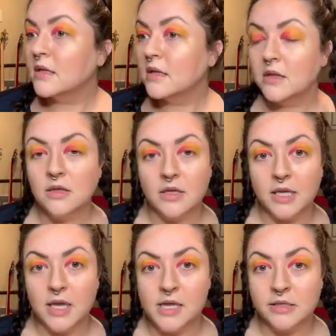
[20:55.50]

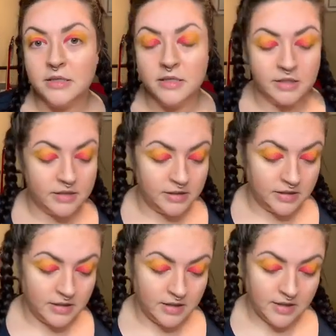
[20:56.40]
looking
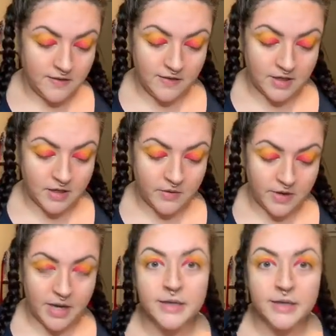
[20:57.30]
thing going on